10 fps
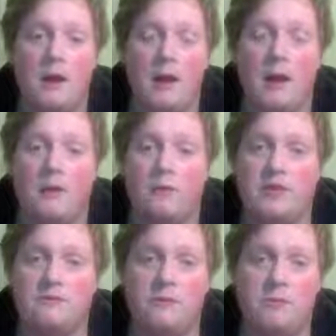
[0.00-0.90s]
And the
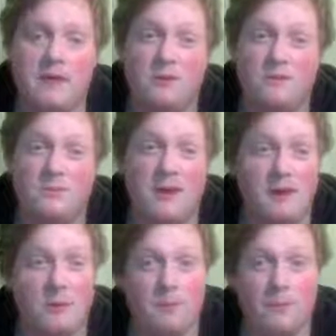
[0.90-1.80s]
reason for me picking
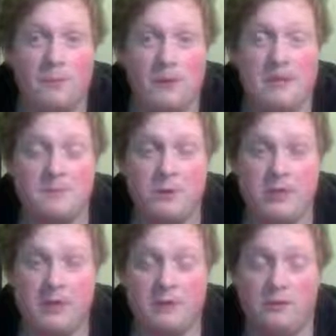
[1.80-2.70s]
up this
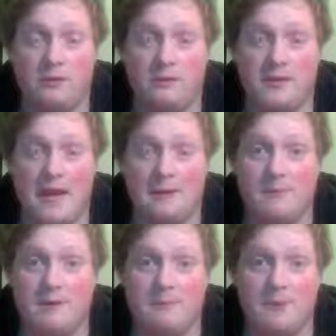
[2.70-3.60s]
particular game
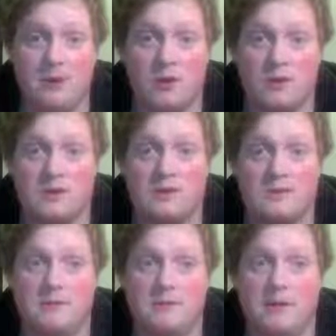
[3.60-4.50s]
is because